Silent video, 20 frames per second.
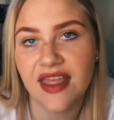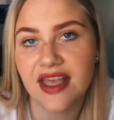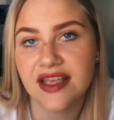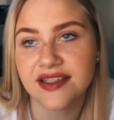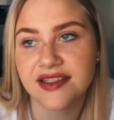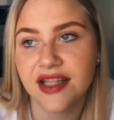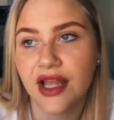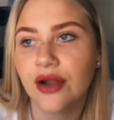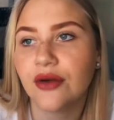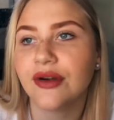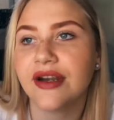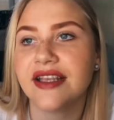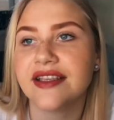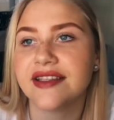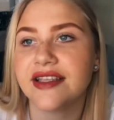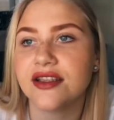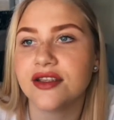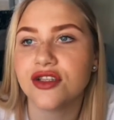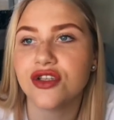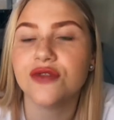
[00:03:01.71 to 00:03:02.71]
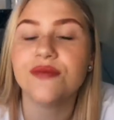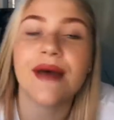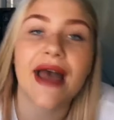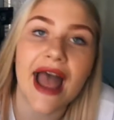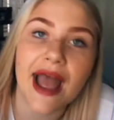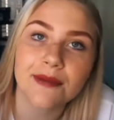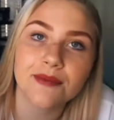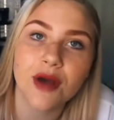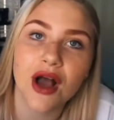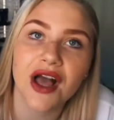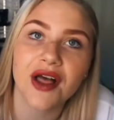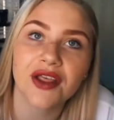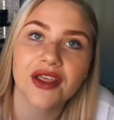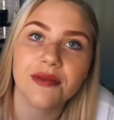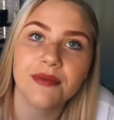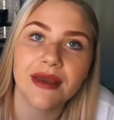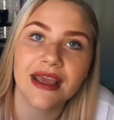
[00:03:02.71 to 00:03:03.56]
there's no reason to badmouth